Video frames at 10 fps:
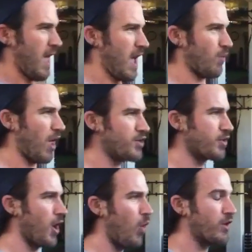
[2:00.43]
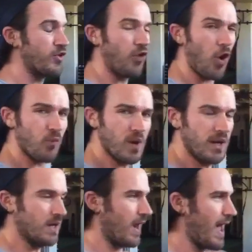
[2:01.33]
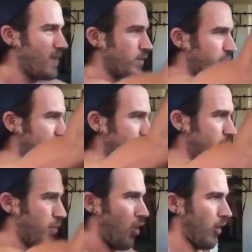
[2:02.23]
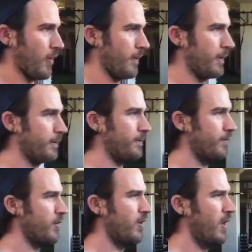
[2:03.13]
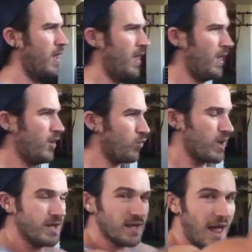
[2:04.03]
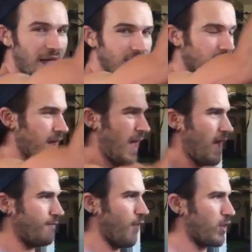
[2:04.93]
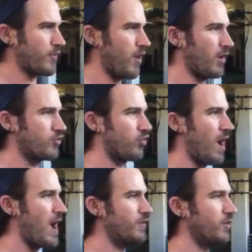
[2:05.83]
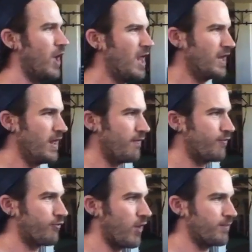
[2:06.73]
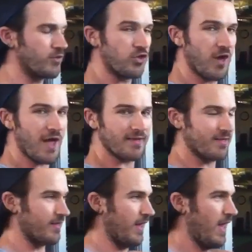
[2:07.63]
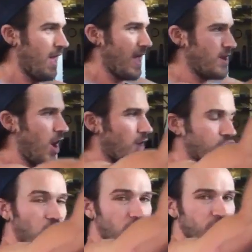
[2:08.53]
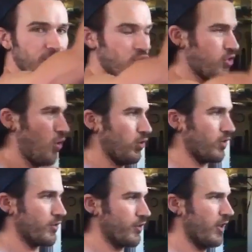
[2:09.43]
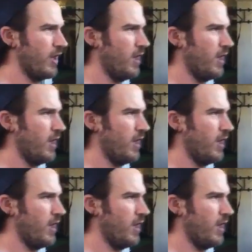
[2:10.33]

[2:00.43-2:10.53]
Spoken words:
And while you're going, start really light with the easy bar, really light, and focus on trying to lift from the chest and not just from the shoulders.